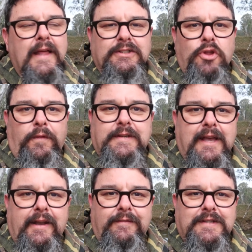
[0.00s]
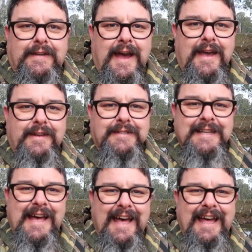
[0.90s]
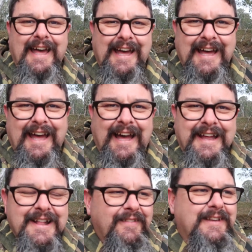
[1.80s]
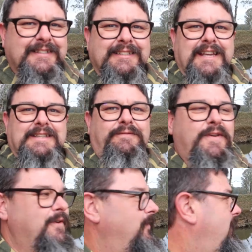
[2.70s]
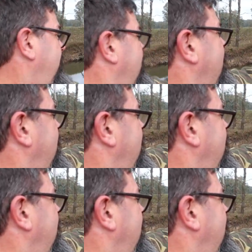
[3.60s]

That's not the sound of cicadas. This just doesn't feel right.